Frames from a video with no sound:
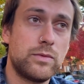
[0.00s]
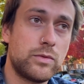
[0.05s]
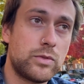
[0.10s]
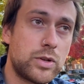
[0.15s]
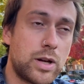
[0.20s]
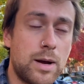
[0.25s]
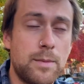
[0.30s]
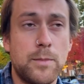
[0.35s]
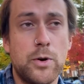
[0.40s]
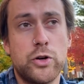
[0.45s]

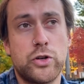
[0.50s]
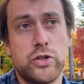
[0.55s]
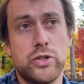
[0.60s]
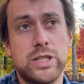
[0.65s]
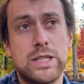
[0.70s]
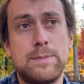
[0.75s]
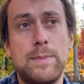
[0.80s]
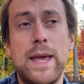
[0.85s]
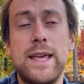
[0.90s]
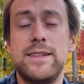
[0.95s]
commercial
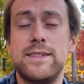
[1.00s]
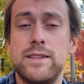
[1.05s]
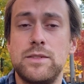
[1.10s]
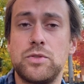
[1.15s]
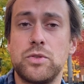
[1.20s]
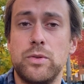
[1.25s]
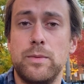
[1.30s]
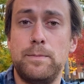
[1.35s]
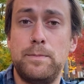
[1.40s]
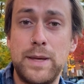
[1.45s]

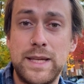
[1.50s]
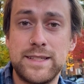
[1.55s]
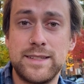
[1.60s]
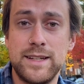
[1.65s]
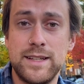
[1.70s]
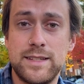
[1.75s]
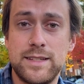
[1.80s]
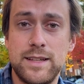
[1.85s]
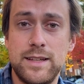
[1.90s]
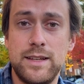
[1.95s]
spaces or
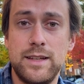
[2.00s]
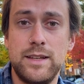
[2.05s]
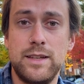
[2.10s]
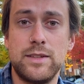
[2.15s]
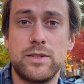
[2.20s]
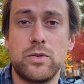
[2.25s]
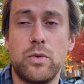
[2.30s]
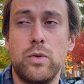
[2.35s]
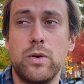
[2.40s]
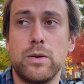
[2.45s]

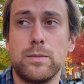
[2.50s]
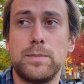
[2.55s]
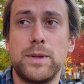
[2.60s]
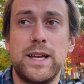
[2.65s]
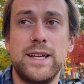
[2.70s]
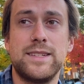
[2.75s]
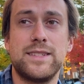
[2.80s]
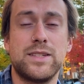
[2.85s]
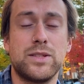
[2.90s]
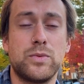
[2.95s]
businesses or
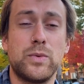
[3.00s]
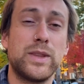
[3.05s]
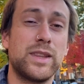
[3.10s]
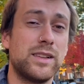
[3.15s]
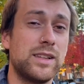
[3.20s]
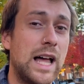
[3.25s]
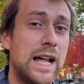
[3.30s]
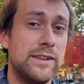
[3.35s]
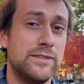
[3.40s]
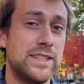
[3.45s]
places with a
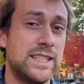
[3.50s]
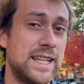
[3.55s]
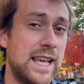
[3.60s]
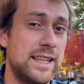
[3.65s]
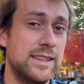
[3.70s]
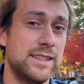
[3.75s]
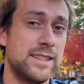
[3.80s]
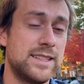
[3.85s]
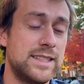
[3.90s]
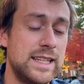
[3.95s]
lot of
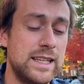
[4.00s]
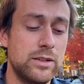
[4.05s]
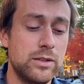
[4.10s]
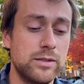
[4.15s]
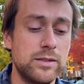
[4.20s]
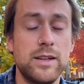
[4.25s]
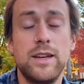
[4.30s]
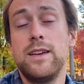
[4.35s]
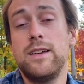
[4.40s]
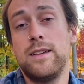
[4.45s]
stainless
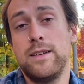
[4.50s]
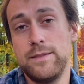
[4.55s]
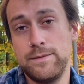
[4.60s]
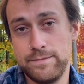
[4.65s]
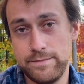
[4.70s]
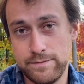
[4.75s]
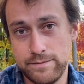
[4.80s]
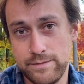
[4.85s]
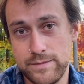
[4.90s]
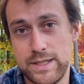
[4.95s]
steel
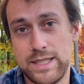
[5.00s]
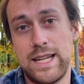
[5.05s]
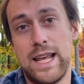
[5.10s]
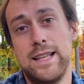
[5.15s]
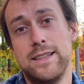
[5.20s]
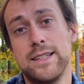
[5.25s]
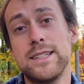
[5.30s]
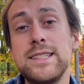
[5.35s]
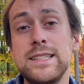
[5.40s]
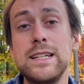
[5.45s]

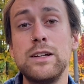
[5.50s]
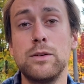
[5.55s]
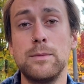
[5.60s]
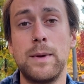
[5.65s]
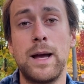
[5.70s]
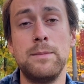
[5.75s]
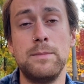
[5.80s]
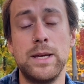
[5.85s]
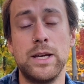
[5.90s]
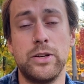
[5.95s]

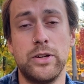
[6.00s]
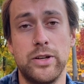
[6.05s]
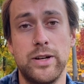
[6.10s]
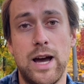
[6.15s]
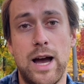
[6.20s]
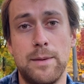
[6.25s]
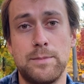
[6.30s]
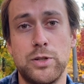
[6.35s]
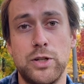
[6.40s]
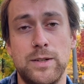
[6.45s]
might be a good
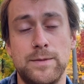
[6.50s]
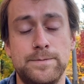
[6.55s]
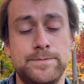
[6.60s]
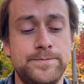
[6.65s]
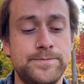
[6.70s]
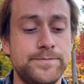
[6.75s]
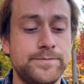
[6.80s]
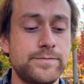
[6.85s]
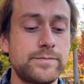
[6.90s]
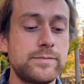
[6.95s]
option.
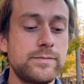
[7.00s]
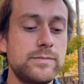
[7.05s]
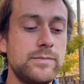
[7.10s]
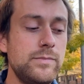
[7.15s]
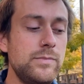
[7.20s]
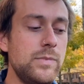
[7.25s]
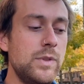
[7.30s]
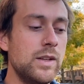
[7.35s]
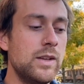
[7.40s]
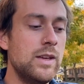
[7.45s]

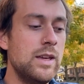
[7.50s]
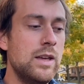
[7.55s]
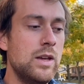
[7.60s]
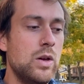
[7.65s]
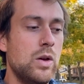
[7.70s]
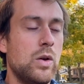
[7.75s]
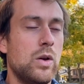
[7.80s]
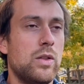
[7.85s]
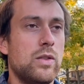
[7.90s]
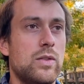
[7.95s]

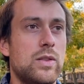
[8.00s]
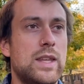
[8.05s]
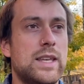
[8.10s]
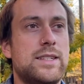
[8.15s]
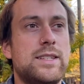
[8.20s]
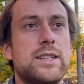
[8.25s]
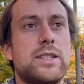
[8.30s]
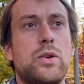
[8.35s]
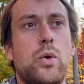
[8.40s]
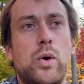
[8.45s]

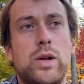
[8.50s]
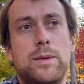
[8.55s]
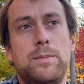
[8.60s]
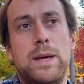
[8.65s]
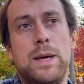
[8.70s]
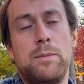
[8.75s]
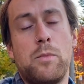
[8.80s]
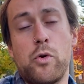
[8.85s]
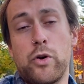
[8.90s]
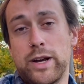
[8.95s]
This is going to
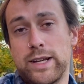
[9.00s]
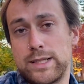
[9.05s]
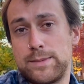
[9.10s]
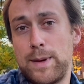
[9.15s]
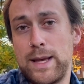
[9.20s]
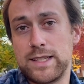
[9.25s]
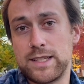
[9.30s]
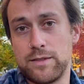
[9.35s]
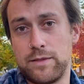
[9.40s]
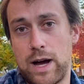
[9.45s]
be a more
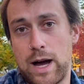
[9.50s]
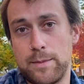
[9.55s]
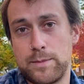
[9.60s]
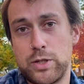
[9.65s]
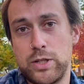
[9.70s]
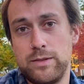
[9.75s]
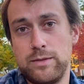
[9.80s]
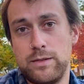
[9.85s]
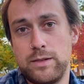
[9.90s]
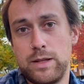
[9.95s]
expensive
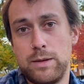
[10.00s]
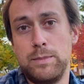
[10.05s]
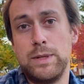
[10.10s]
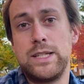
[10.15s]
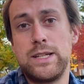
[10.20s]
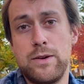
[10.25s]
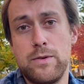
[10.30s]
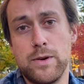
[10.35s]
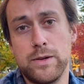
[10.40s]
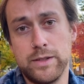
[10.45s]
option. The
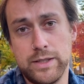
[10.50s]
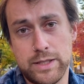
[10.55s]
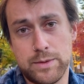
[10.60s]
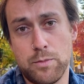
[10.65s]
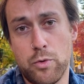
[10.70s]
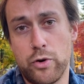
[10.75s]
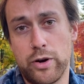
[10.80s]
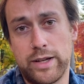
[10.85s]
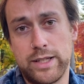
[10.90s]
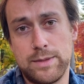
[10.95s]
material is
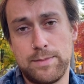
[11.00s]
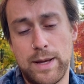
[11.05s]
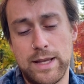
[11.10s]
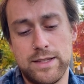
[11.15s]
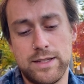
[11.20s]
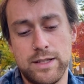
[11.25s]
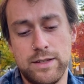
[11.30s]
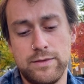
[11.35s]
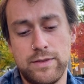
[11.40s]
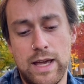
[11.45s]
more
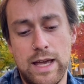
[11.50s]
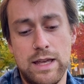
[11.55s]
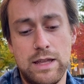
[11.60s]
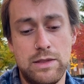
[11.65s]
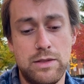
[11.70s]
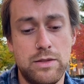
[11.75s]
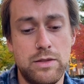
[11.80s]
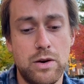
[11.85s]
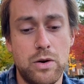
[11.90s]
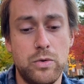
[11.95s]
expensive,
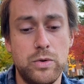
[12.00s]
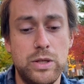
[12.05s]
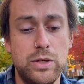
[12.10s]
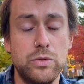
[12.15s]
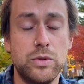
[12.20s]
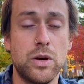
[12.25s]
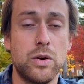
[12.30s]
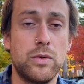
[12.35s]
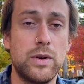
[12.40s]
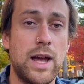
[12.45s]
and though
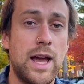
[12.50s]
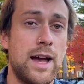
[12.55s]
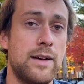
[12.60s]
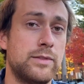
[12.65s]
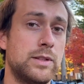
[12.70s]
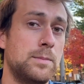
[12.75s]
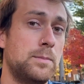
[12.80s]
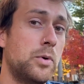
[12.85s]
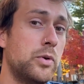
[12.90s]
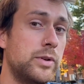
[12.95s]
you don't have
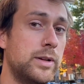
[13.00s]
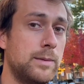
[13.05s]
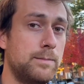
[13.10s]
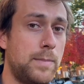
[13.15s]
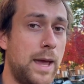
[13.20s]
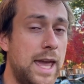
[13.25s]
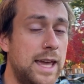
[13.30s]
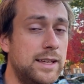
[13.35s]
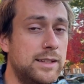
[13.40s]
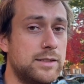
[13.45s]
to put
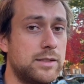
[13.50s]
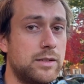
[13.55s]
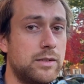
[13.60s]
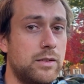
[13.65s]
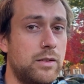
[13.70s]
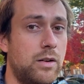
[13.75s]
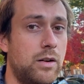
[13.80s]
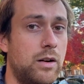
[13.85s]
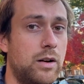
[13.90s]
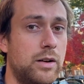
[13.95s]
paint
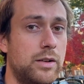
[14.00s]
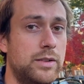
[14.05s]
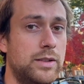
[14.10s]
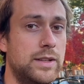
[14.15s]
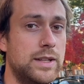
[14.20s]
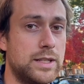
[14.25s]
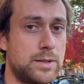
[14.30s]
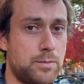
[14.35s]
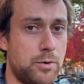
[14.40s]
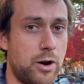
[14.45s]
on
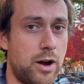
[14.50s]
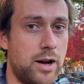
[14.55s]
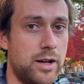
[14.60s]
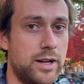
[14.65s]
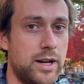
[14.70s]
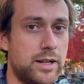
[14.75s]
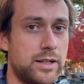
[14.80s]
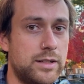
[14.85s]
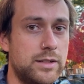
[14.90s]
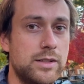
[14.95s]
this
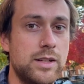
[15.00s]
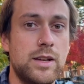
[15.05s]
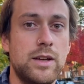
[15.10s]
product